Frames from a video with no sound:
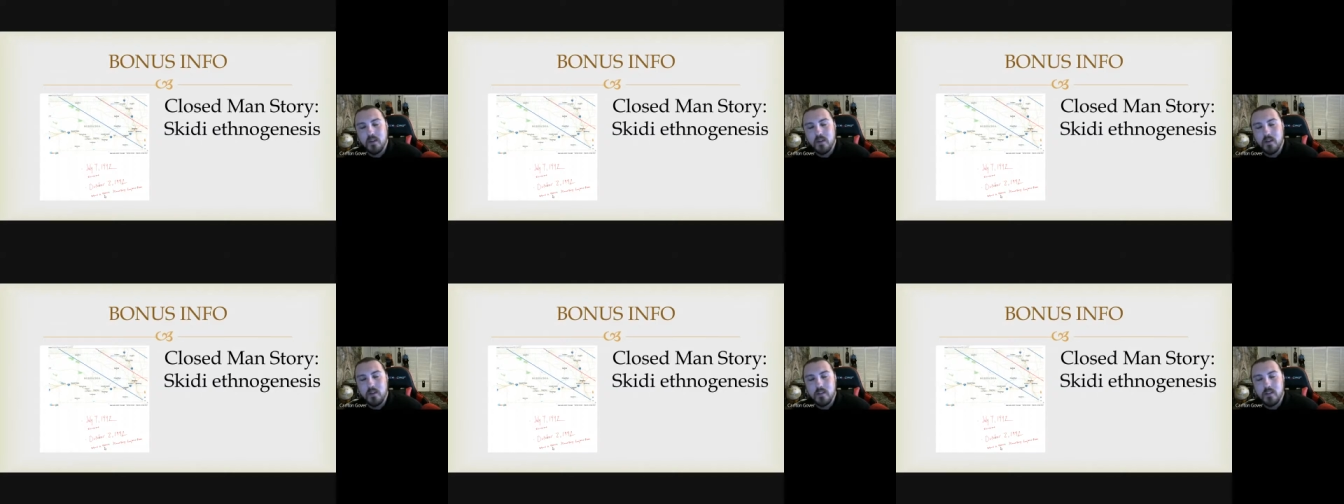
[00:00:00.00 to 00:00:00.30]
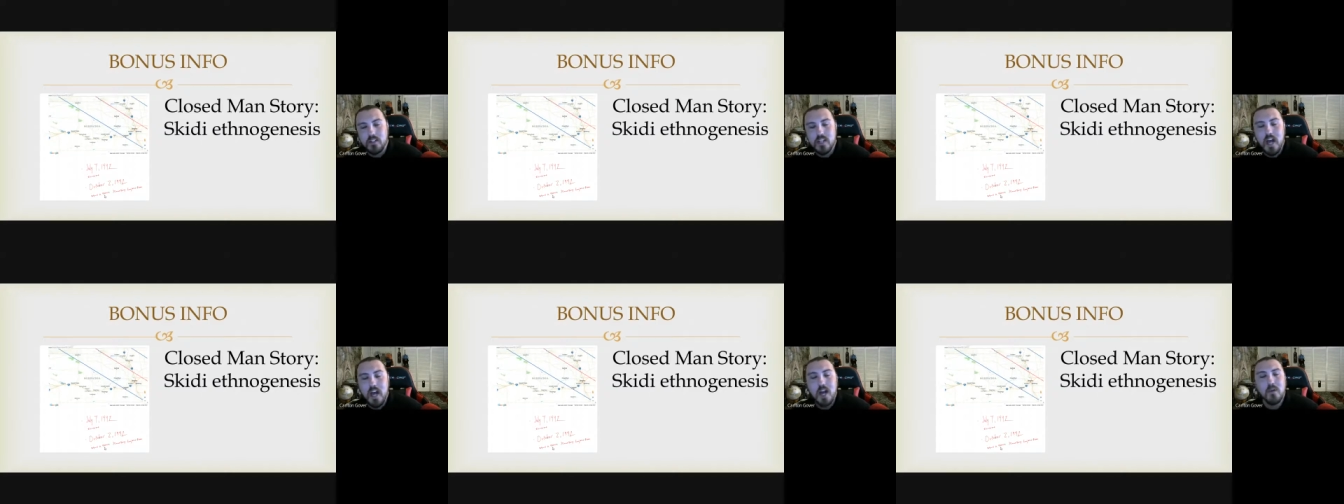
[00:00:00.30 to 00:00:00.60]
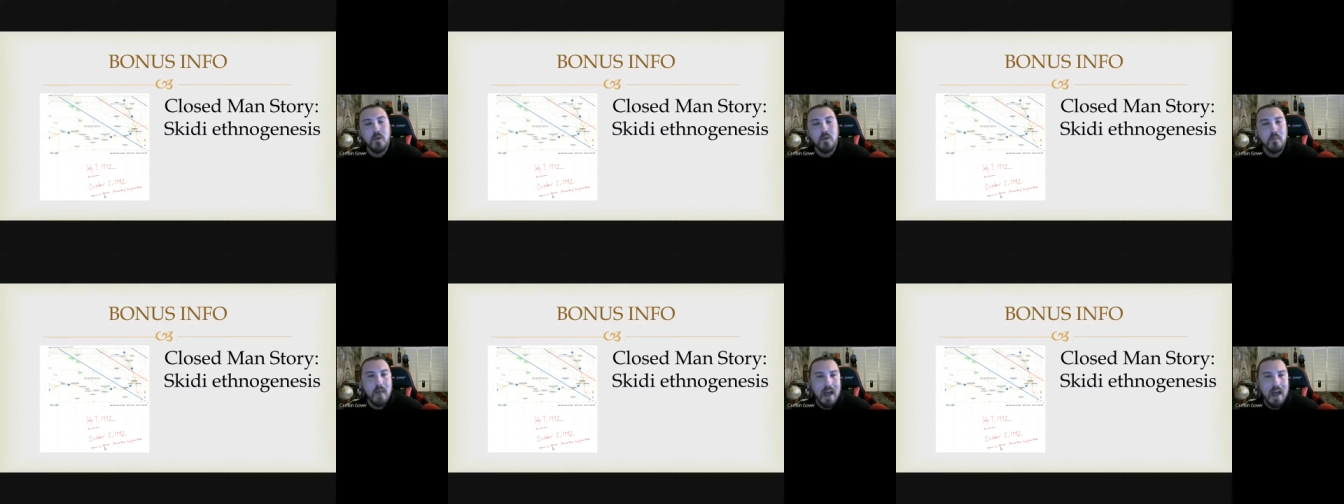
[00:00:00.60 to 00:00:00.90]

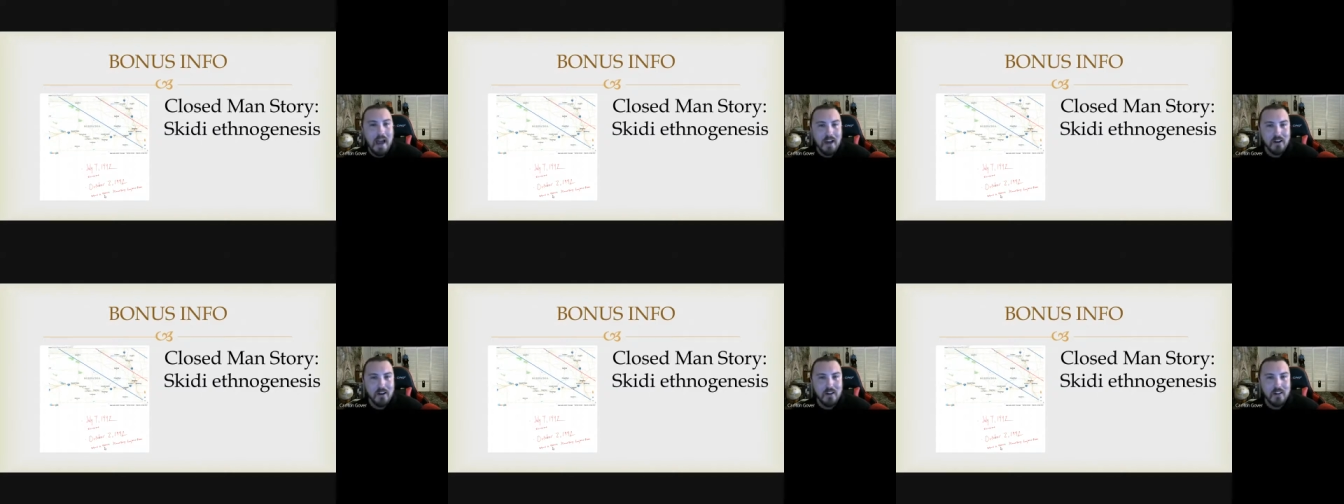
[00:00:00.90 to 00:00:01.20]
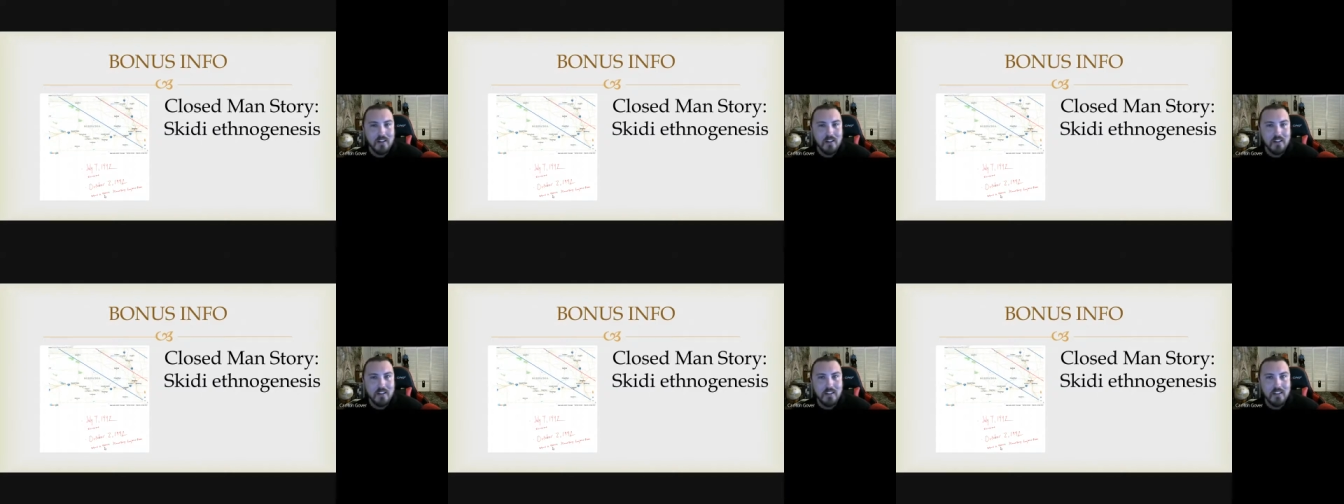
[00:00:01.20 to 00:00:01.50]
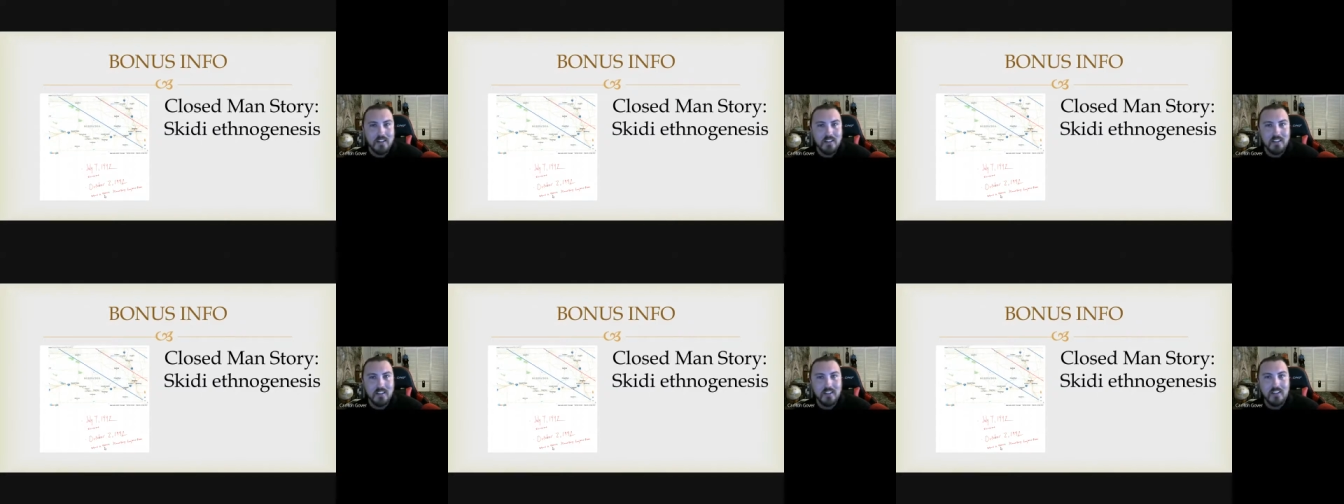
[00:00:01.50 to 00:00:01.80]
settlement
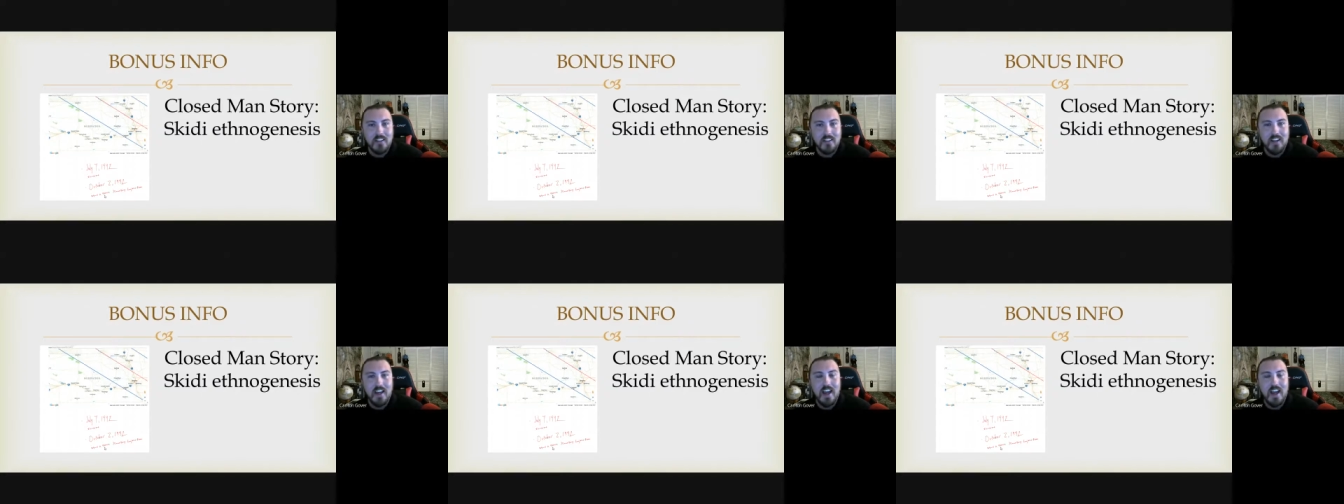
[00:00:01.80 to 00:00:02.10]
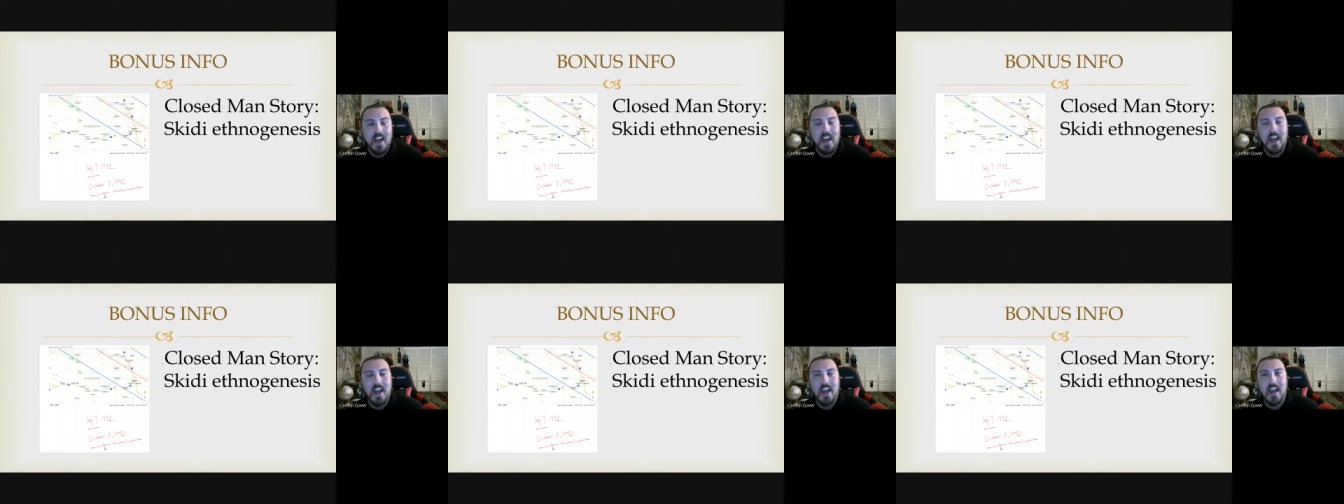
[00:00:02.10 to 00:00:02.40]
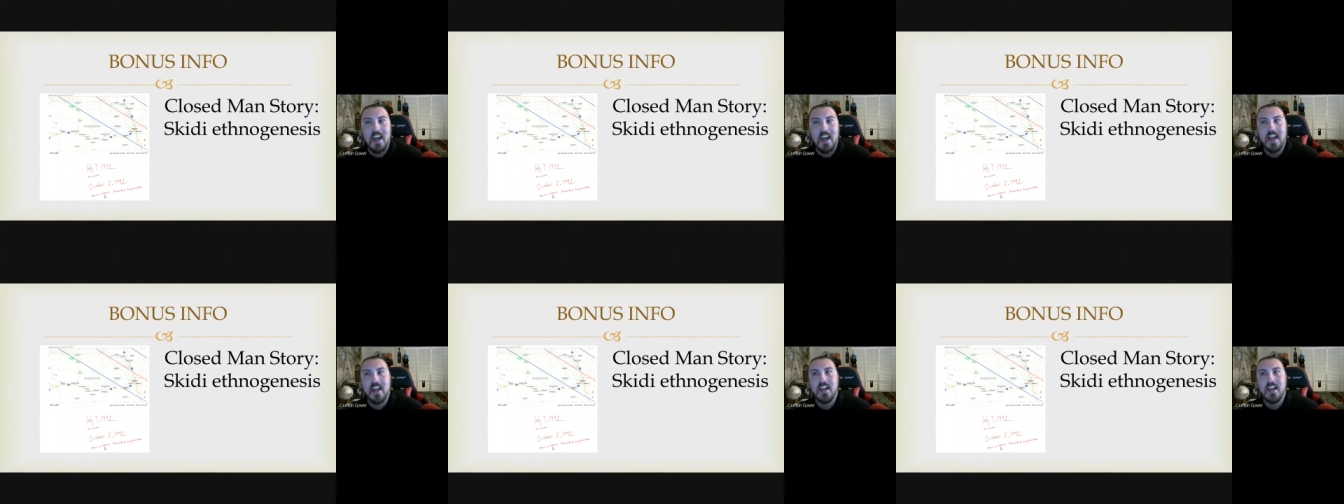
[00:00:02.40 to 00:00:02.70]
patterns
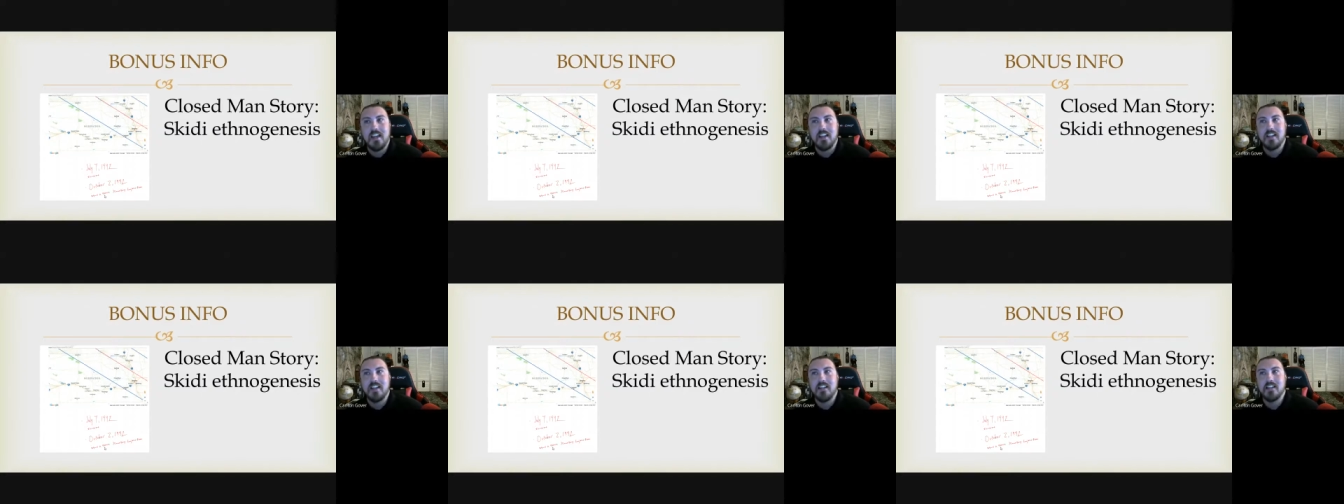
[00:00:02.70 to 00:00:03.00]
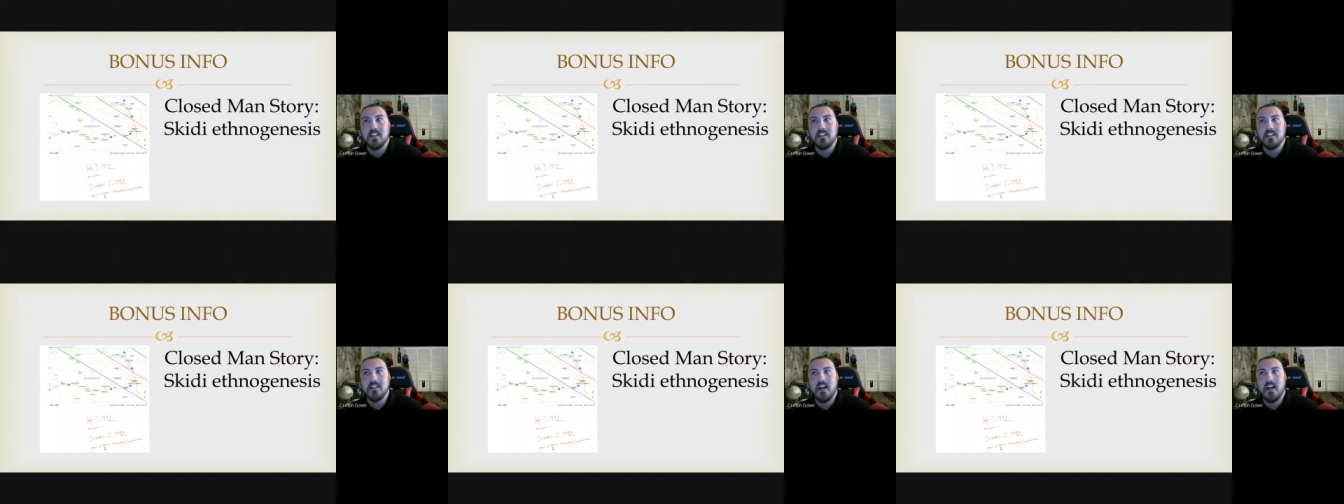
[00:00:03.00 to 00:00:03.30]
and